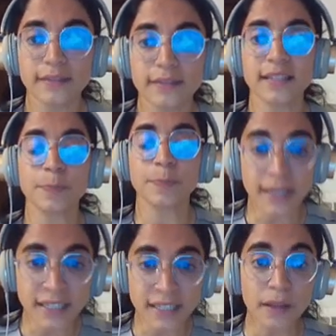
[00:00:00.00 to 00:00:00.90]
the
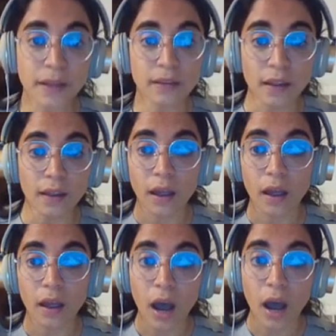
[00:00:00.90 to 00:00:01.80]
displacement
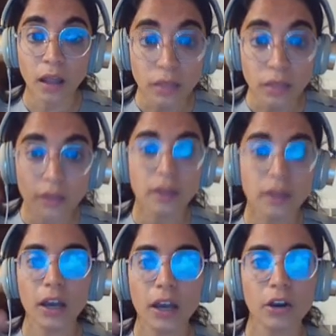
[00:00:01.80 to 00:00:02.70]
on the
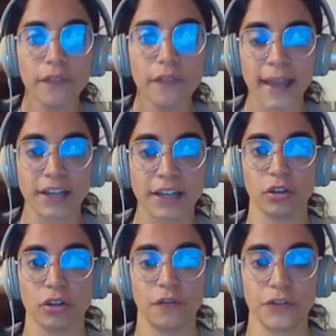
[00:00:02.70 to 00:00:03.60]
line of
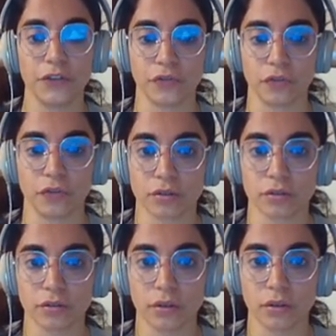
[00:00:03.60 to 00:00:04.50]
action of this
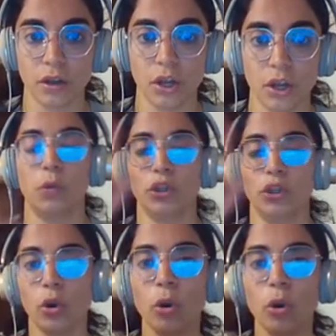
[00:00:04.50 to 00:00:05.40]
force,
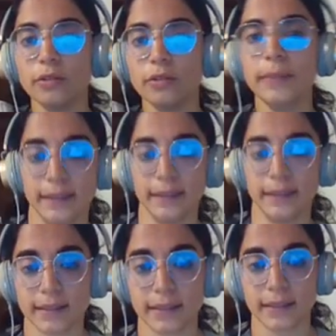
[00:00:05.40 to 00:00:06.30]
which also
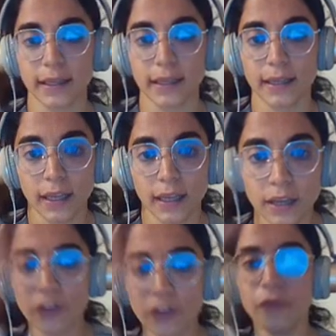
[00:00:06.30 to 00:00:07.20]
means
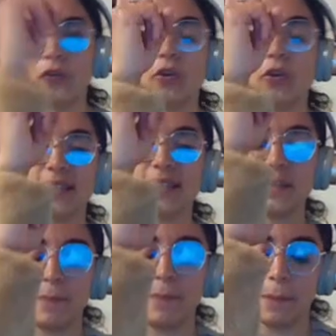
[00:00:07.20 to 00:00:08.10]
if the force
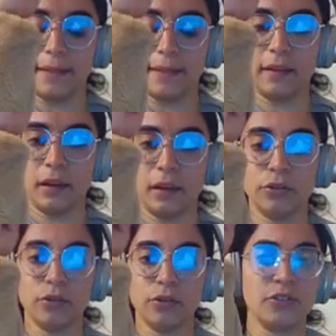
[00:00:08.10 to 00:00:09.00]
is
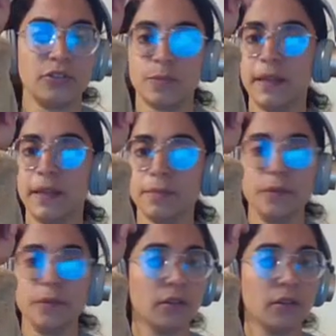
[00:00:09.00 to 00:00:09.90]
perpendicular to the
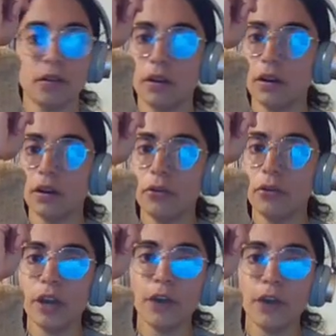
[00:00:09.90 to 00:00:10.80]
displacement,
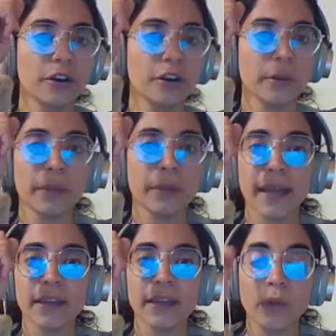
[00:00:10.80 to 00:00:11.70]
there's never going to be
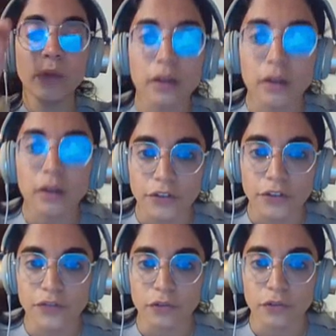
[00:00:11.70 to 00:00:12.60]
any work of
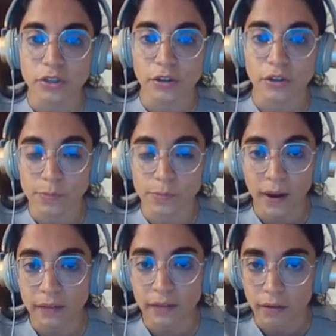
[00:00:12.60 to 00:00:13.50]
this force on this
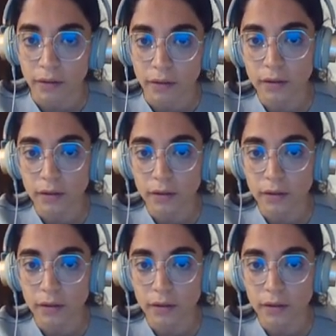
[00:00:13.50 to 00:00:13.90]
particle.